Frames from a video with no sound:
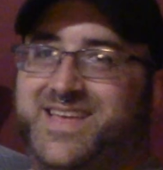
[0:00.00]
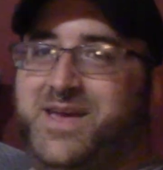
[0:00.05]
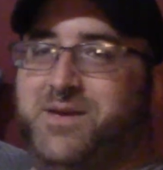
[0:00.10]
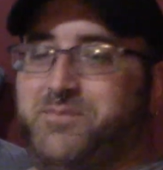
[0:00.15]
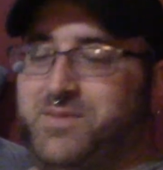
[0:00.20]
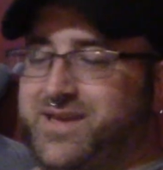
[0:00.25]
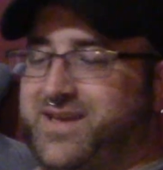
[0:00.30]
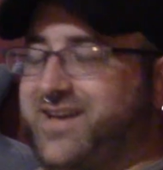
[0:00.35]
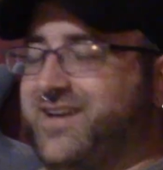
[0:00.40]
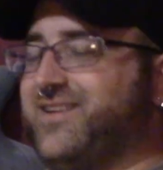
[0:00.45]

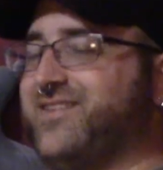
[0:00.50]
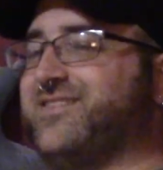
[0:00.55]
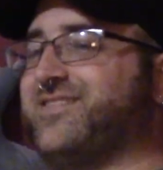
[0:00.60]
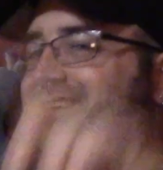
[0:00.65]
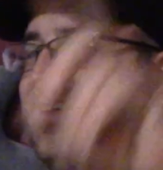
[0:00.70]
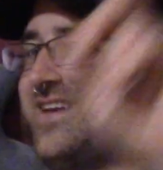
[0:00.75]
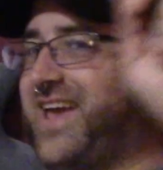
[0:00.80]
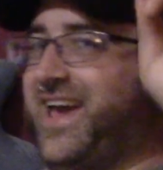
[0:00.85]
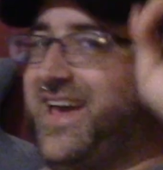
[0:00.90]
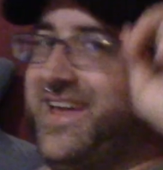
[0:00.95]
Because
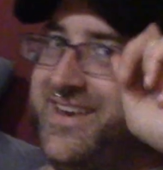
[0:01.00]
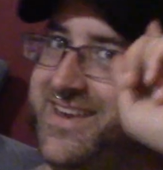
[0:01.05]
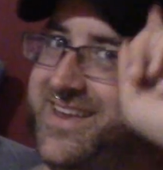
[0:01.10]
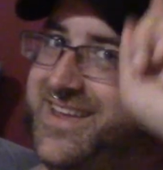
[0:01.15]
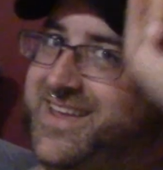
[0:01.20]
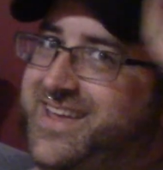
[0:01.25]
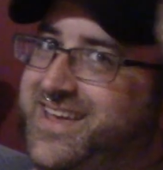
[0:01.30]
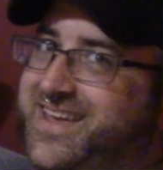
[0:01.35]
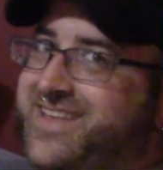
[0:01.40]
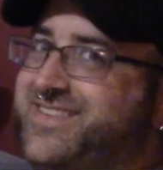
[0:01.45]
again,
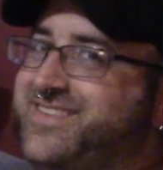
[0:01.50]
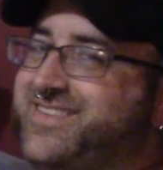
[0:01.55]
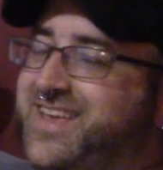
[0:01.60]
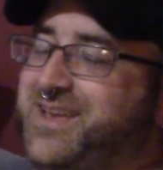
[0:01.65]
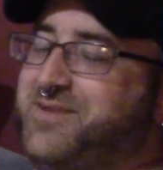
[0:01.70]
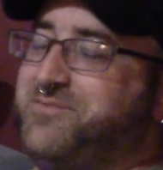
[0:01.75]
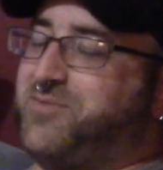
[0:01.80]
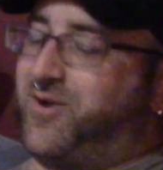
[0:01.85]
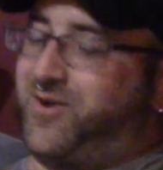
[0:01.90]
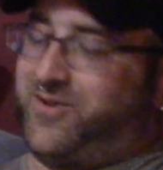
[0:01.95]

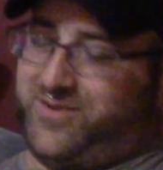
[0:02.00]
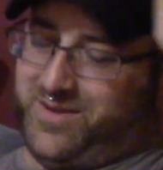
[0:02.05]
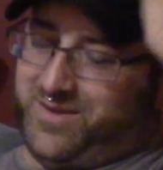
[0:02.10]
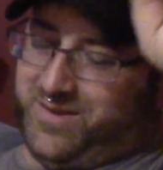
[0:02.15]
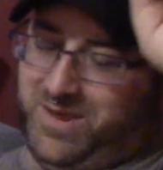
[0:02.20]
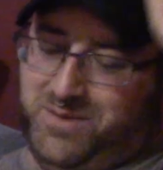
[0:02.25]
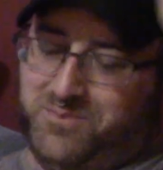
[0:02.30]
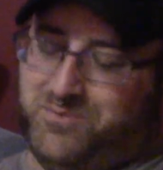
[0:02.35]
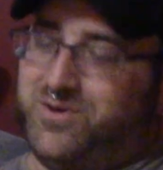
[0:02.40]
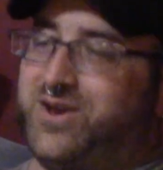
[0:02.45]
insane person
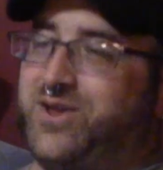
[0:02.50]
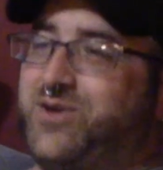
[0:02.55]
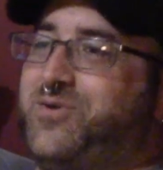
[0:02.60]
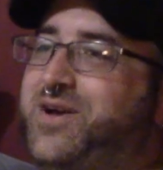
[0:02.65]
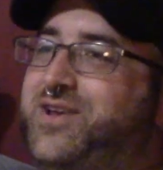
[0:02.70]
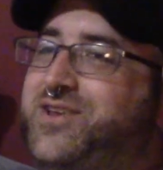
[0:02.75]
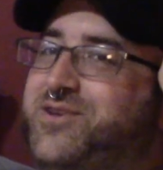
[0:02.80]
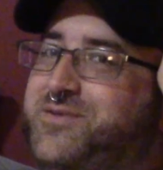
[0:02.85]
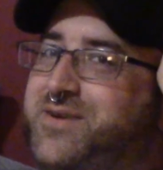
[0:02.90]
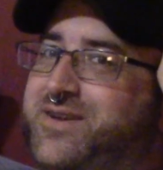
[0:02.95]
putting
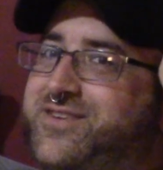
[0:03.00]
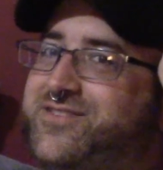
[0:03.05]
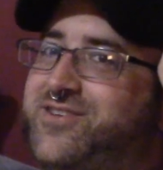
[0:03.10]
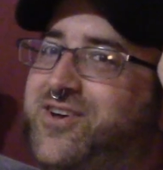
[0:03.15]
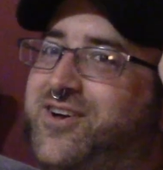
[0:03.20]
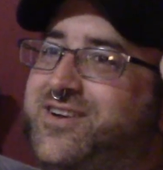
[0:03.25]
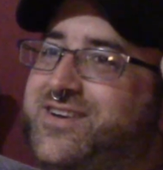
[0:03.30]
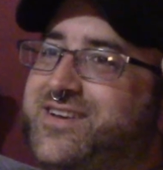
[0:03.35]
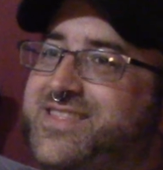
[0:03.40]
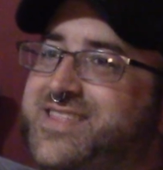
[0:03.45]
way too much
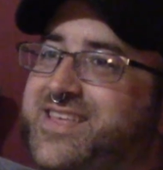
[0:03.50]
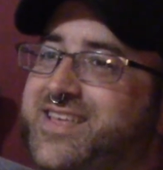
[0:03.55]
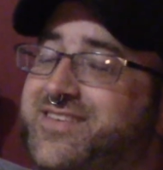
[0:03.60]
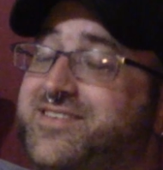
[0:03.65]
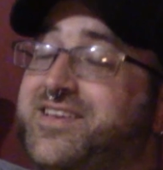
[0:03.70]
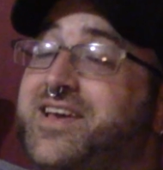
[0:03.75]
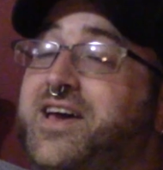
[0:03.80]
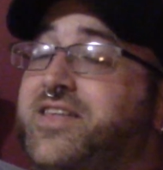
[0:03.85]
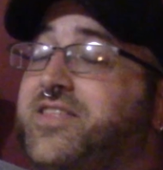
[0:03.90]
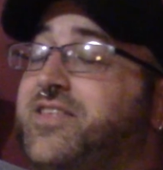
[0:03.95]
thought into this.
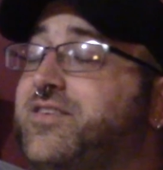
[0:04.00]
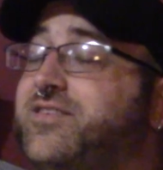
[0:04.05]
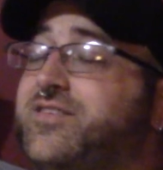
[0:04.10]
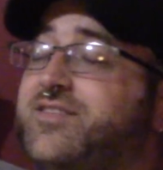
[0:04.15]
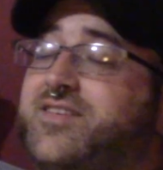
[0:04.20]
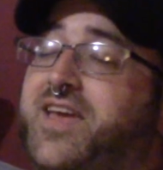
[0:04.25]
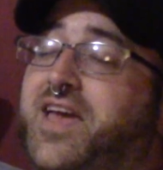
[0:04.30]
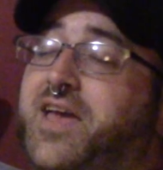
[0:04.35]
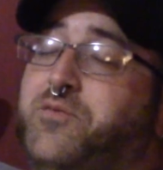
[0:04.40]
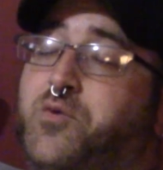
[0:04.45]
This is
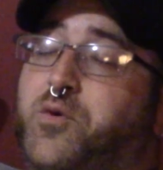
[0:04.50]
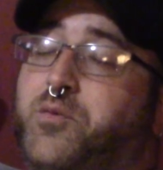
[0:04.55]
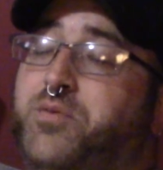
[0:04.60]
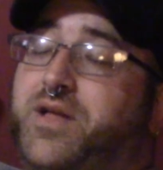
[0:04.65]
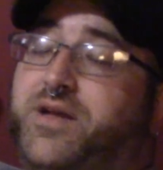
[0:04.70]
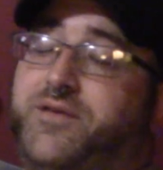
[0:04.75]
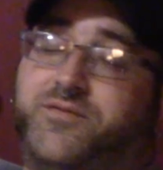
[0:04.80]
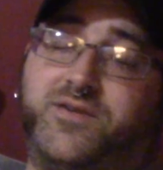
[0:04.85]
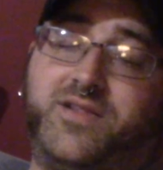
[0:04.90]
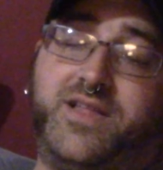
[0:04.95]
a game we'll
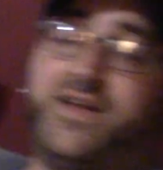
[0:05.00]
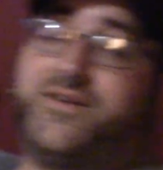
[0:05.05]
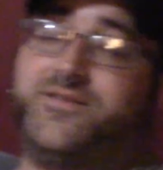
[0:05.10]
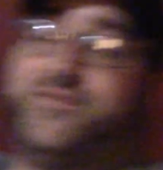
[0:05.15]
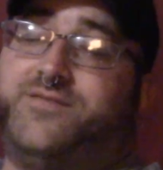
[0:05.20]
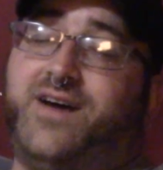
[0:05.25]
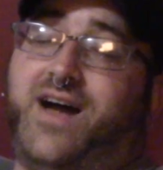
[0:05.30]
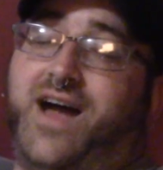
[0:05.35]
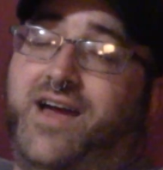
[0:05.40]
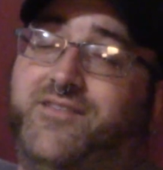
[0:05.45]
play for like
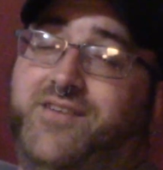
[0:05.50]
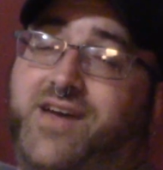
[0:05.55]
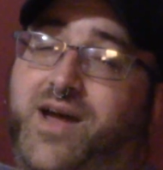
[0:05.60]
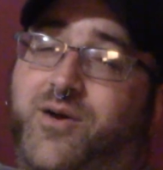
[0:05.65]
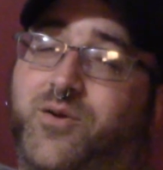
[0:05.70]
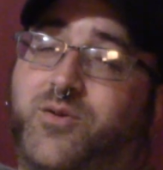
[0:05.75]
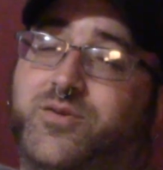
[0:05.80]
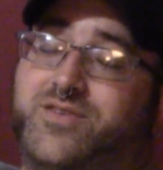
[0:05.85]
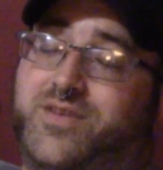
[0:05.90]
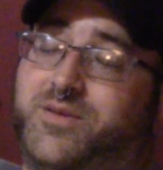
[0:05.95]
five
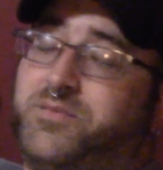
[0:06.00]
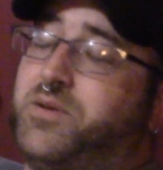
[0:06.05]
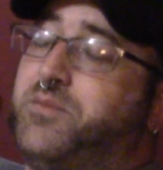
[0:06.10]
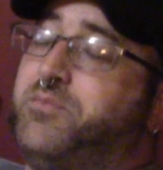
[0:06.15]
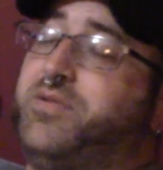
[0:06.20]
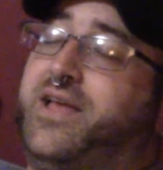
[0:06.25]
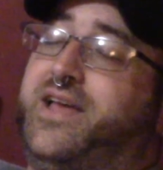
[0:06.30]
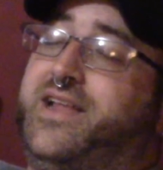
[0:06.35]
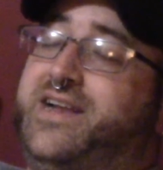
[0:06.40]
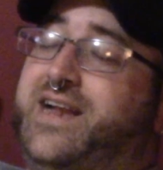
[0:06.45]
hours. I'm going to
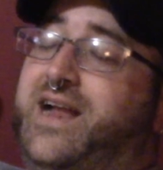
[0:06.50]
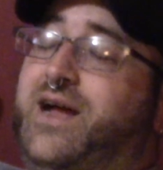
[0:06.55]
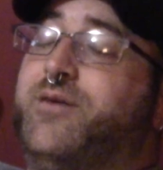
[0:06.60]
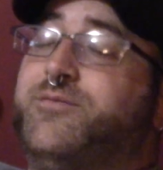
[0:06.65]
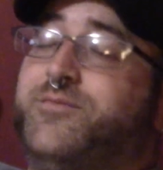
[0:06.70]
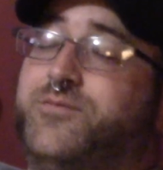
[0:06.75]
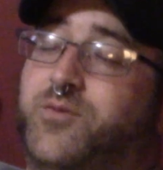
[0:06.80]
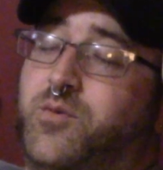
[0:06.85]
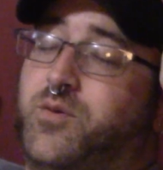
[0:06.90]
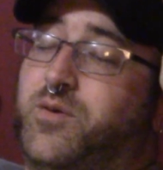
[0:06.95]
plan it out
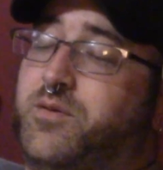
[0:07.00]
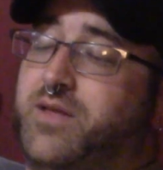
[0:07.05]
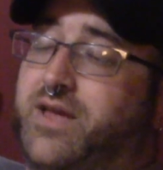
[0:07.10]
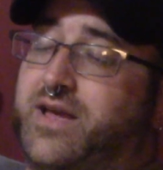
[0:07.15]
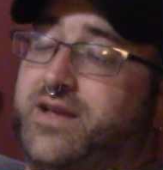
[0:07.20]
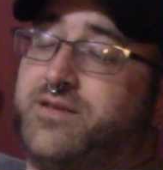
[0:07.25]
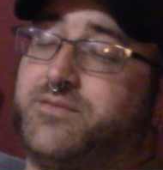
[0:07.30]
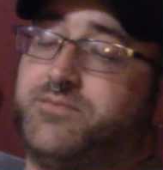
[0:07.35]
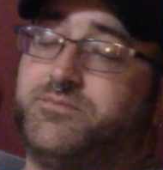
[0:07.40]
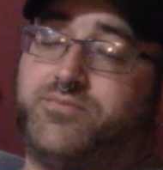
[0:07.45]
for
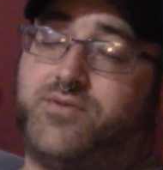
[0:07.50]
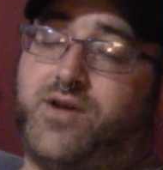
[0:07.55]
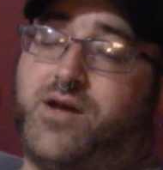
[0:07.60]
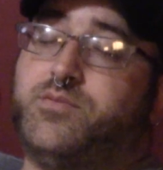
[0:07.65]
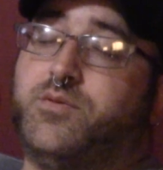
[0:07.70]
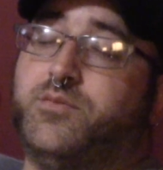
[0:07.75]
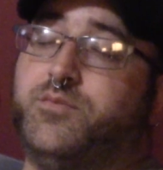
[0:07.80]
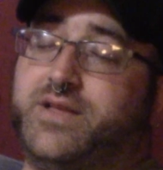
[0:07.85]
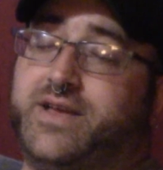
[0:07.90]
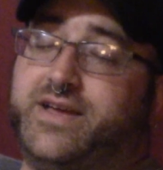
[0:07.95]
like
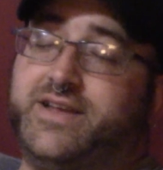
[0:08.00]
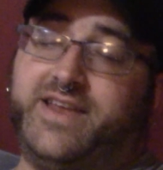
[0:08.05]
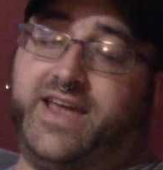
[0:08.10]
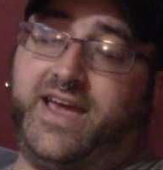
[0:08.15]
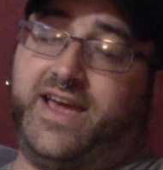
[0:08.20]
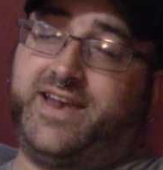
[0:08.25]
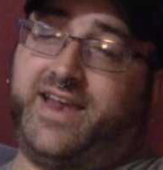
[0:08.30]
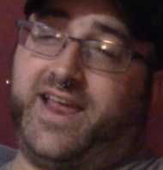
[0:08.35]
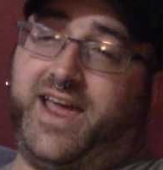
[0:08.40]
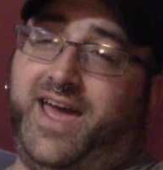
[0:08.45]
probably a day
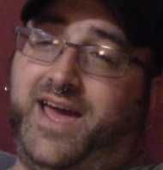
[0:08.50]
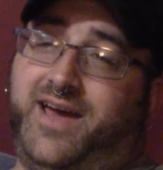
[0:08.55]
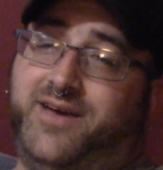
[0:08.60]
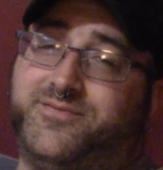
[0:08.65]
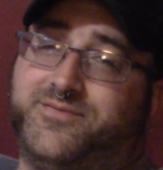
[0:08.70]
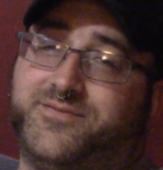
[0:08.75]
and a half.